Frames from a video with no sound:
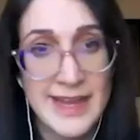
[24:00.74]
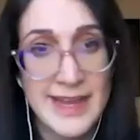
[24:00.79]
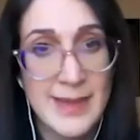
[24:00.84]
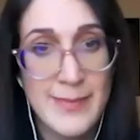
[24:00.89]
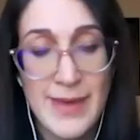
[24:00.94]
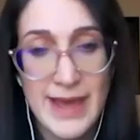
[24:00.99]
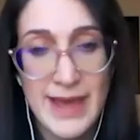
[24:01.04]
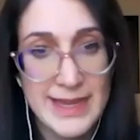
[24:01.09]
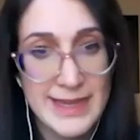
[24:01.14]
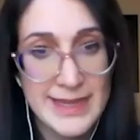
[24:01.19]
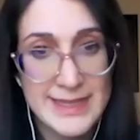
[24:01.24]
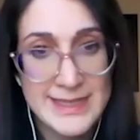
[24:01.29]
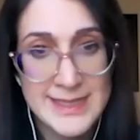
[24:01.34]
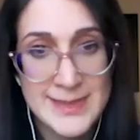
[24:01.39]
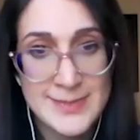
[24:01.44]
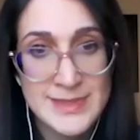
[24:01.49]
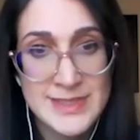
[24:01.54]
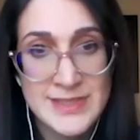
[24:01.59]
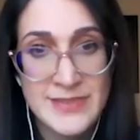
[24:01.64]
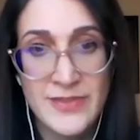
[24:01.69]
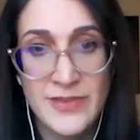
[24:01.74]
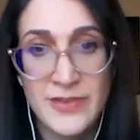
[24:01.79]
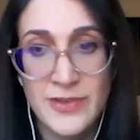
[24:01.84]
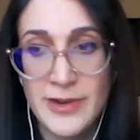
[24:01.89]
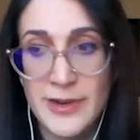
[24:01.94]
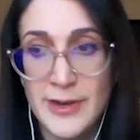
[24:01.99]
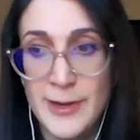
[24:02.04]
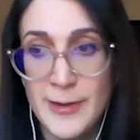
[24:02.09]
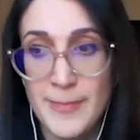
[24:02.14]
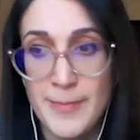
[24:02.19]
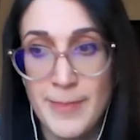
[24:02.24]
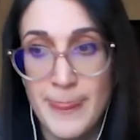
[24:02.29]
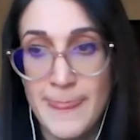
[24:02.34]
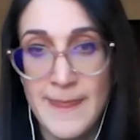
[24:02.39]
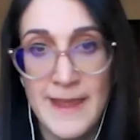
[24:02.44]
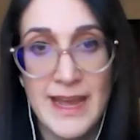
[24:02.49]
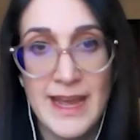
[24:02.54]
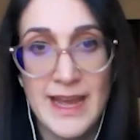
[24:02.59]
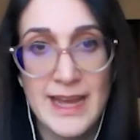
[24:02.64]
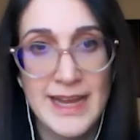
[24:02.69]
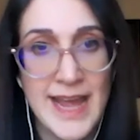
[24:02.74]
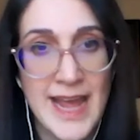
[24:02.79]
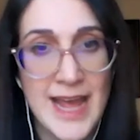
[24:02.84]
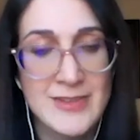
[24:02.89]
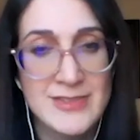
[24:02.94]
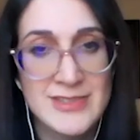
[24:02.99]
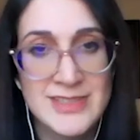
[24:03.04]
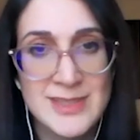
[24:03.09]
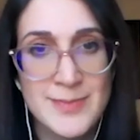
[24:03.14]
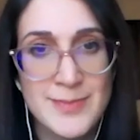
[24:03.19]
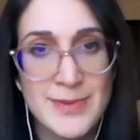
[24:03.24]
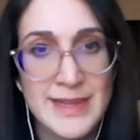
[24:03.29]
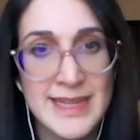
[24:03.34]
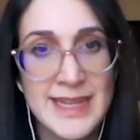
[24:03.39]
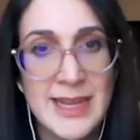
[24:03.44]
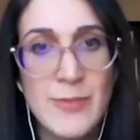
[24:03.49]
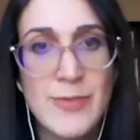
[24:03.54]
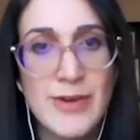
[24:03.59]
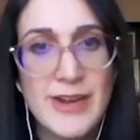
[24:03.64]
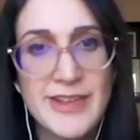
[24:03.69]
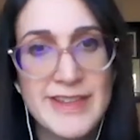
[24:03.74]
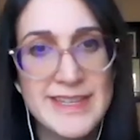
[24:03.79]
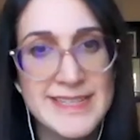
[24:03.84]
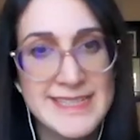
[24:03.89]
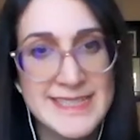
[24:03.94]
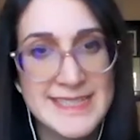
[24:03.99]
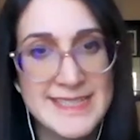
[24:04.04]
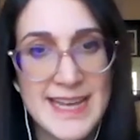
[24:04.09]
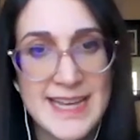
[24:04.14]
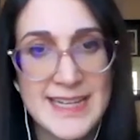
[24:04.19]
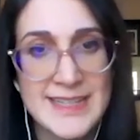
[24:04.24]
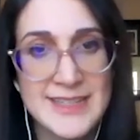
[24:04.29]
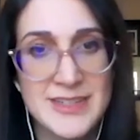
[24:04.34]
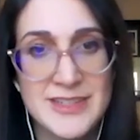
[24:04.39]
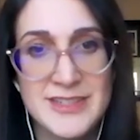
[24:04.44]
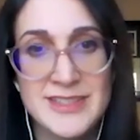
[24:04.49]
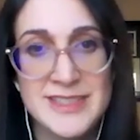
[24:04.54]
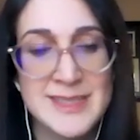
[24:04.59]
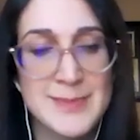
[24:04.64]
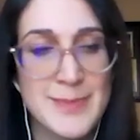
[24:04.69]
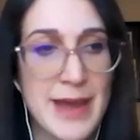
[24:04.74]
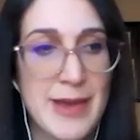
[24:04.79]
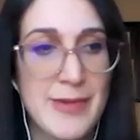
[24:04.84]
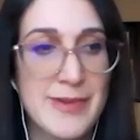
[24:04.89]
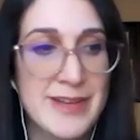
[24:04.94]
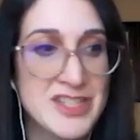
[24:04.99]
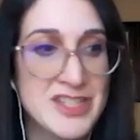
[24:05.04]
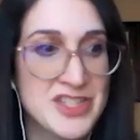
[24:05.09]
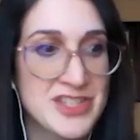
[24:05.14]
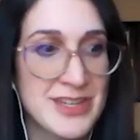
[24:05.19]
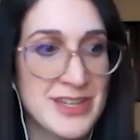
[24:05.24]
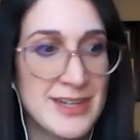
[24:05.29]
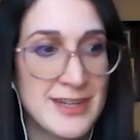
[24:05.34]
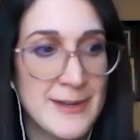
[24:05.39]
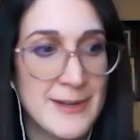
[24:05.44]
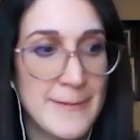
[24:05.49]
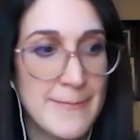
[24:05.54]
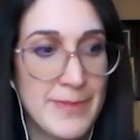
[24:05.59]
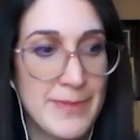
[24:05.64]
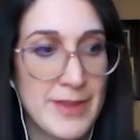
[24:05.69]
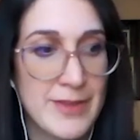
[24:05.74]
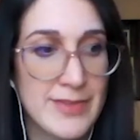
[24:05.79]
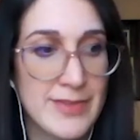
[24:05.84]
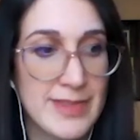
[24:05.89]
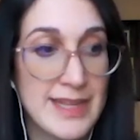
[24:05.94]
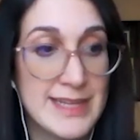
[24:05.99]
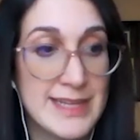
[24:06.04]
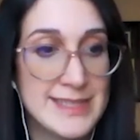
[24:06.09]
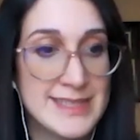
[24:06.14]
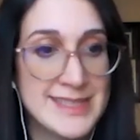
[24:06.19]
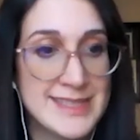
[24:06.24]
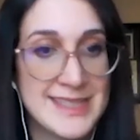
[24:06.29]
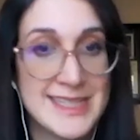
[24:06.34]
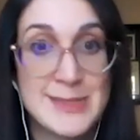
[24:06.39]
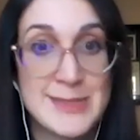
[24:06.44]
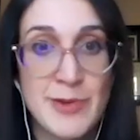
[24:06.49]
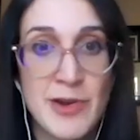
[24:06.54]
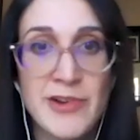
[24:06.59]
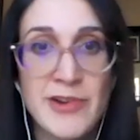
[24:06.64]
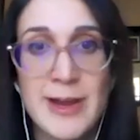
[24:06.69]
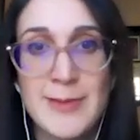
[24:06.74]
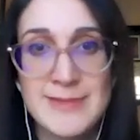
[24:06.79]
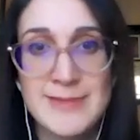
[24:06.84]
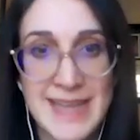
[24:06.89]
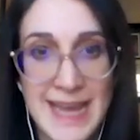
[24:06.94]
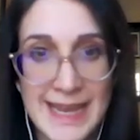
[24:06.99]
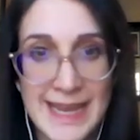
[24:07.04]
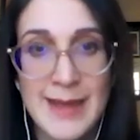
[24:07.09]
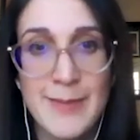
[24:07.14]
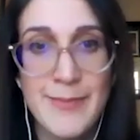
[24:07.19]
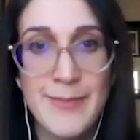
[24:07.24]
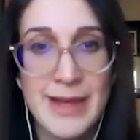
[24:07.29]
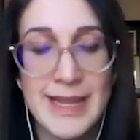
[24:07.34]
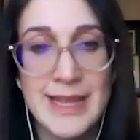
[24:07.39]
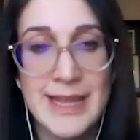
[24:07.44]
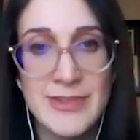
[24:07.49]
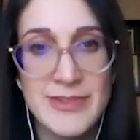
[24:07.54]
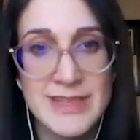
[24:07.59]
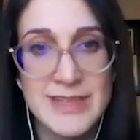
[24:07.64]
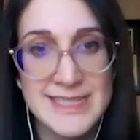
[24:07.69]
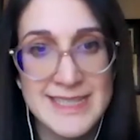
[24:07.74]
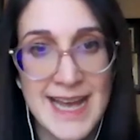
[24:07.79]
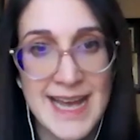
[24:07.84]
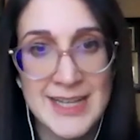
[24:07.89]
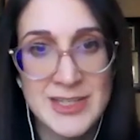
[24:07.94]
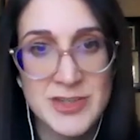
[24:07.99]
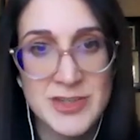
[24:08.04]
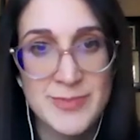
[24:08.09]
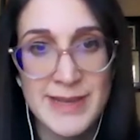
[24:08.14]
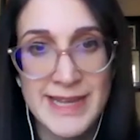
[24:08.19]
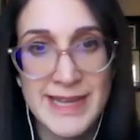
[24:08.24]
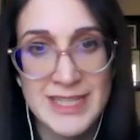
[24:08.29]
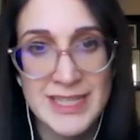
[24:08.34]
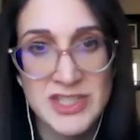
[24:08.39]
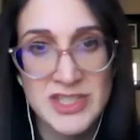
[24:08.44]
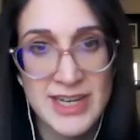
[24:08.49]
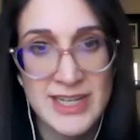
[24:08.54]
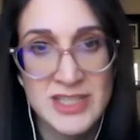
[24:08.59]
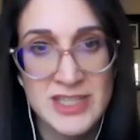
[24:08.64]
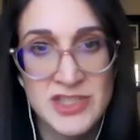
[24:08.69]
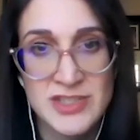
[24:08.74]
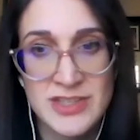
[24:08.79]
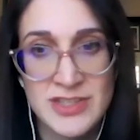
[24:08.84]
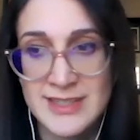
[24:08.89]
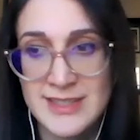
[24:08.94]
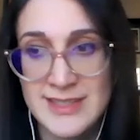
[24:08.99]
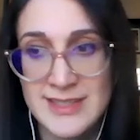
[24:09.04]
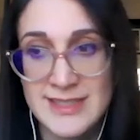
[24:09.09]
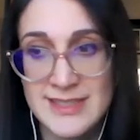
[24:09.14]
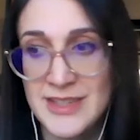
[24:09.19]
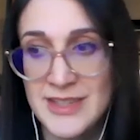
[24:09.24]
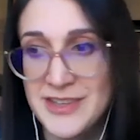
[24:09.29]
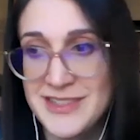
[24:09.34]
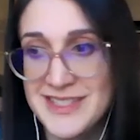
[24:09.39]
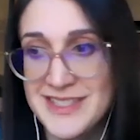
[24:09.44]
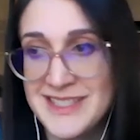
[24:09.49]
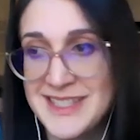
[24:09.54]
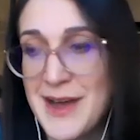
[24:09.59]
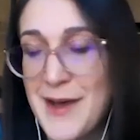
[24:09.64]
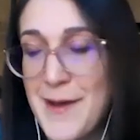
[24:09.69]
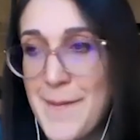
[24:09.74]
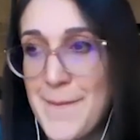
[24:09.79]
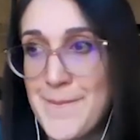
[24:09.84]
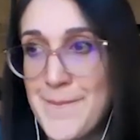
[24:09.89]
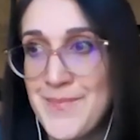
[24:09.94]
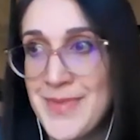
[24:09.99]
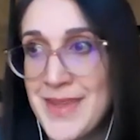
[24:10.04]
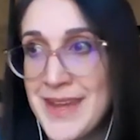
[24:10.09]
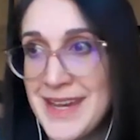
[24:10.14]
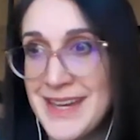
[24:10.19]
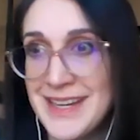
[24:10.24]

any mechanisms for accountability? What are the standards by which, you know, these, these programs getting money through this act are being judged? Is there some,